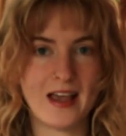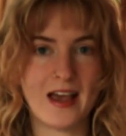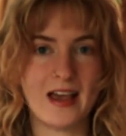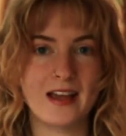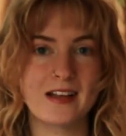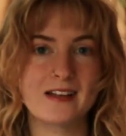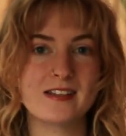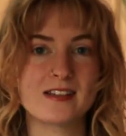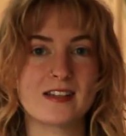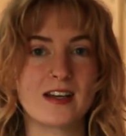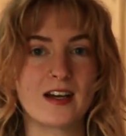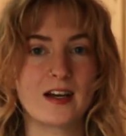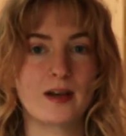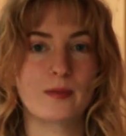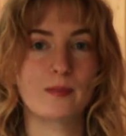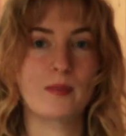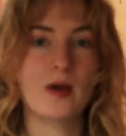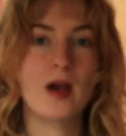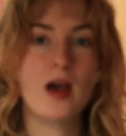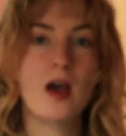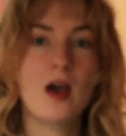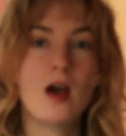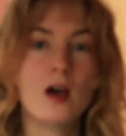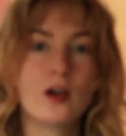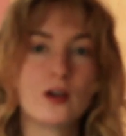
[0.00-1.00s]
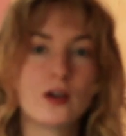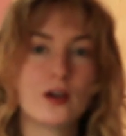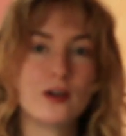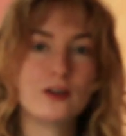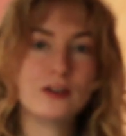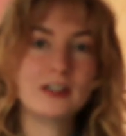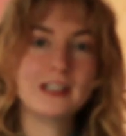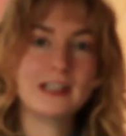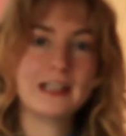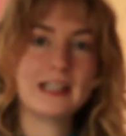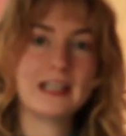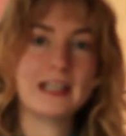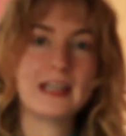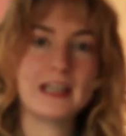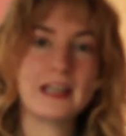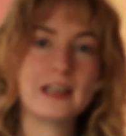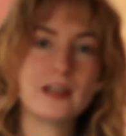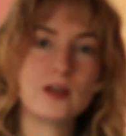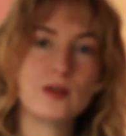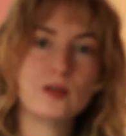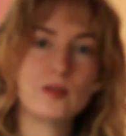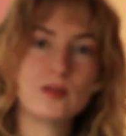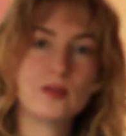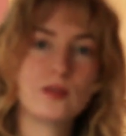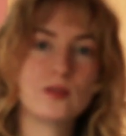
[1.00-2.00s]
and I'm currently
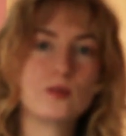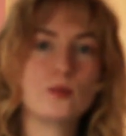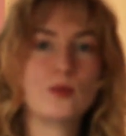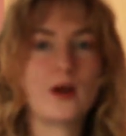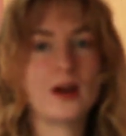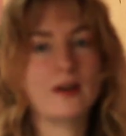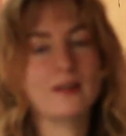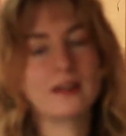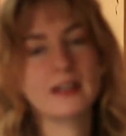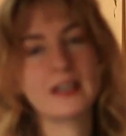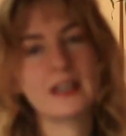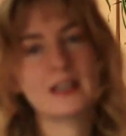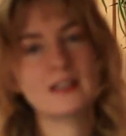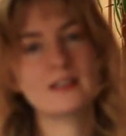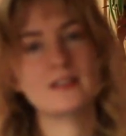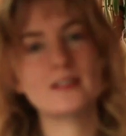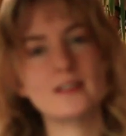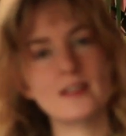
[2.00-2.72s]
wearing it.